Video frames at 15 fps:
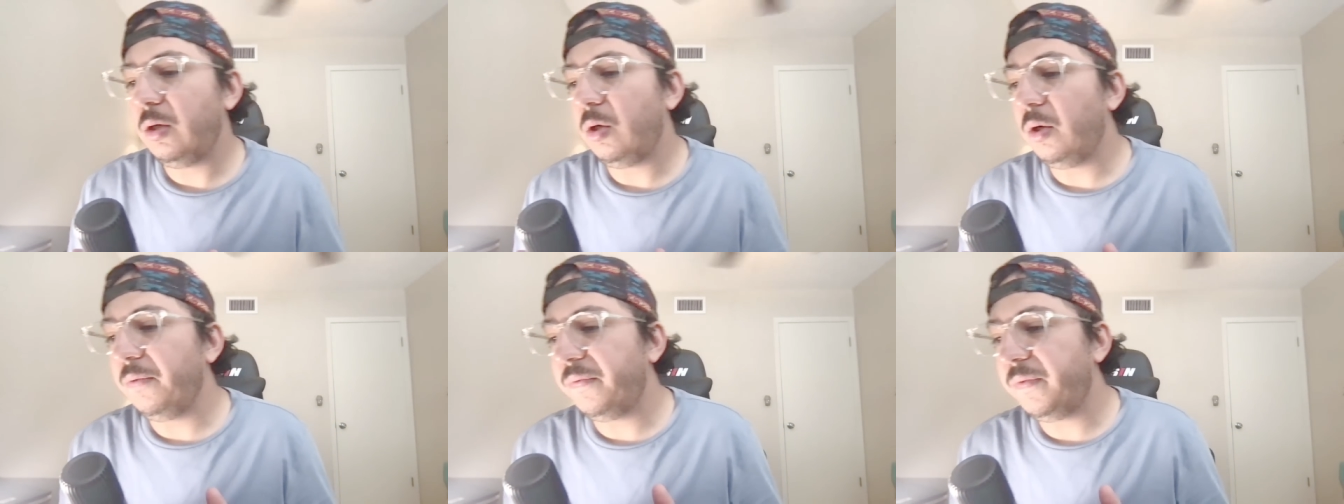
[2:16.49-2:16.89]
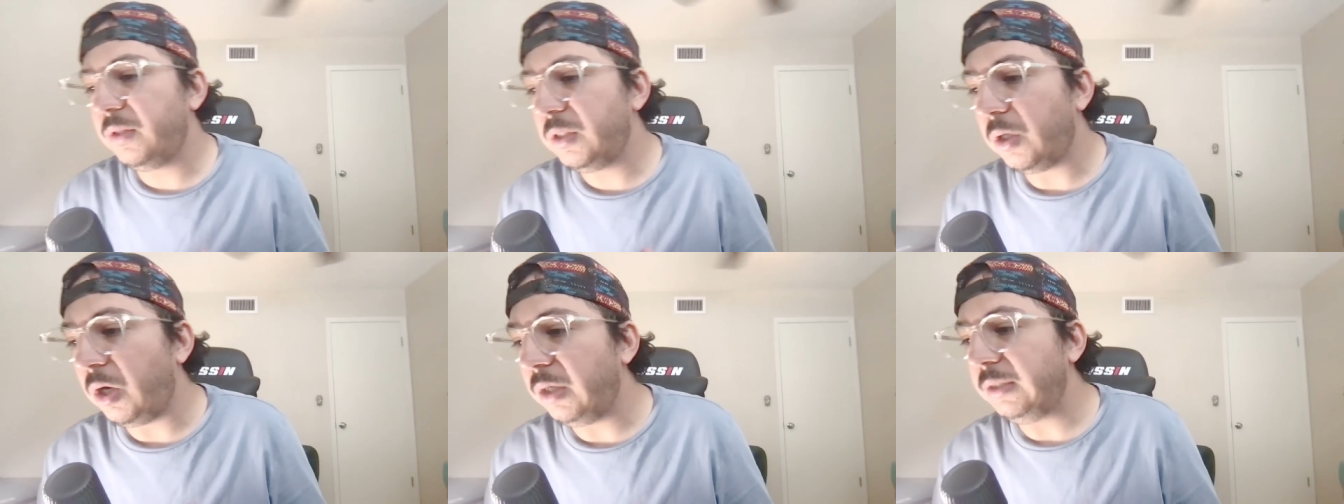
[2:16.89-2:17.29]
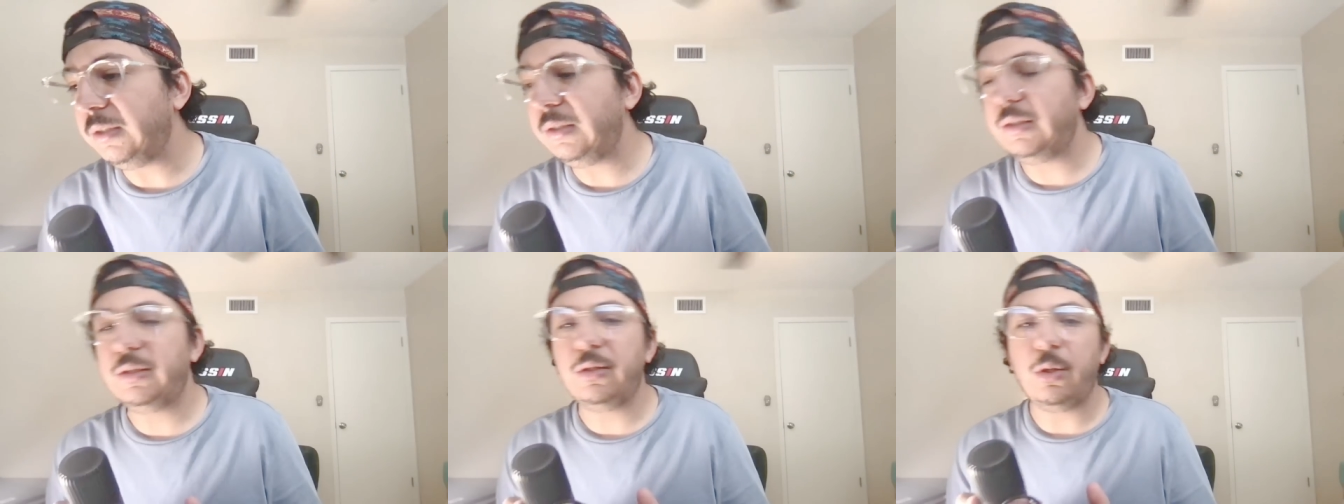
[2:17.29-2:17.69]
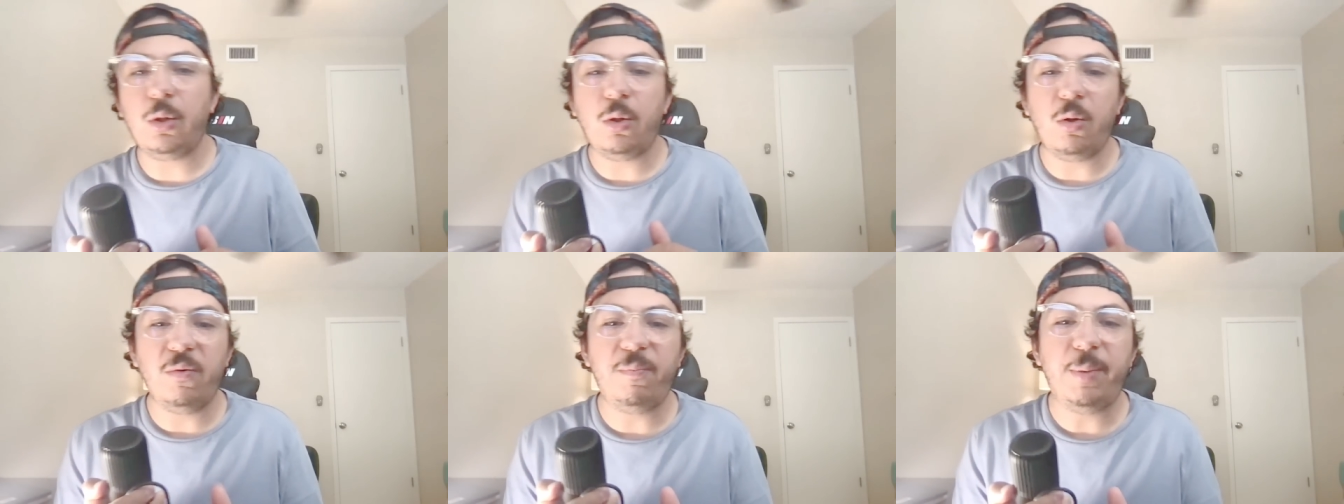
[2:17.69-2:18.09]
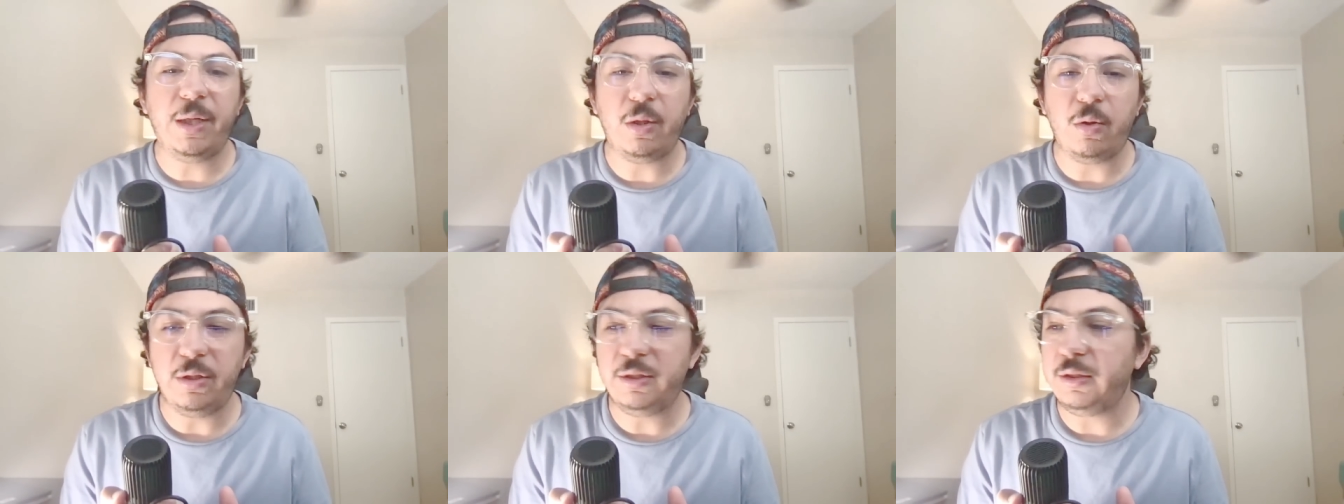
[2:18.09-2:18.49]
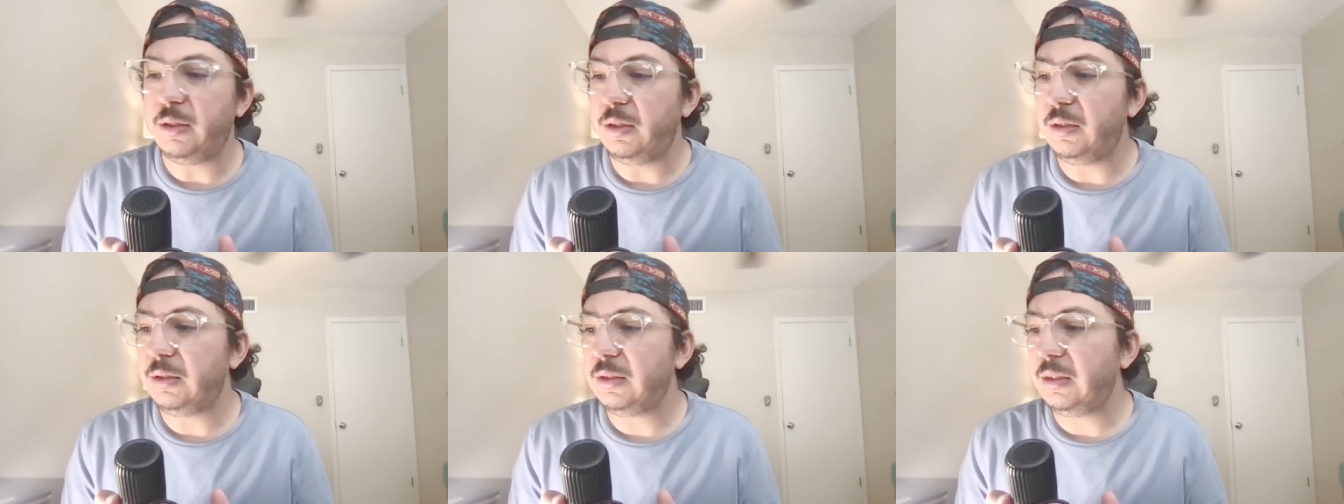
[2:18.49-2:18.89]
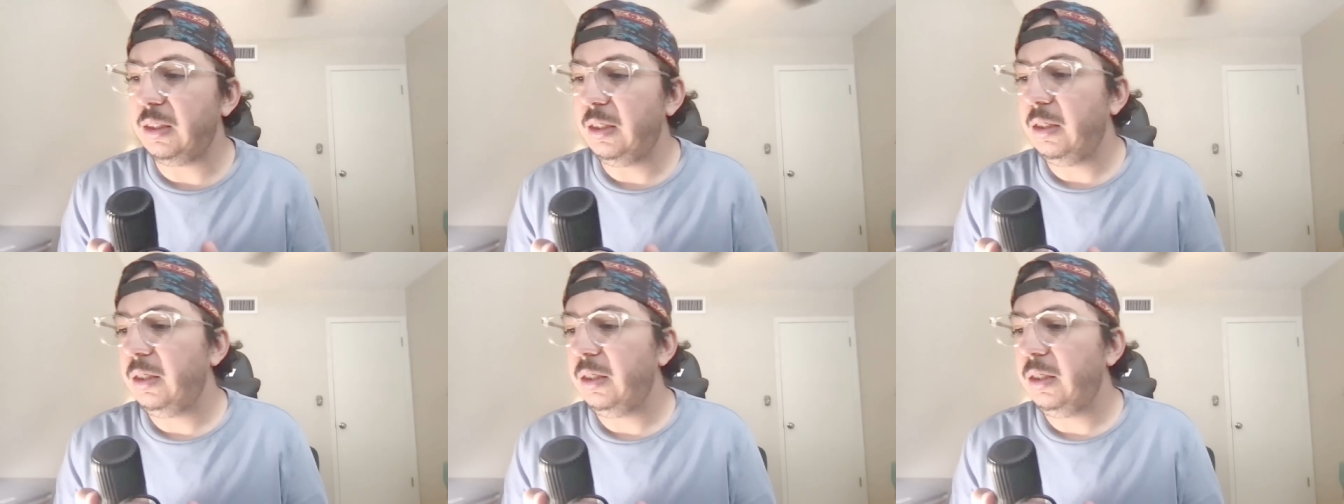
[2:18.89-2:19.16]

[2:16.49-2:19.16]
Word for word: of tons of precursors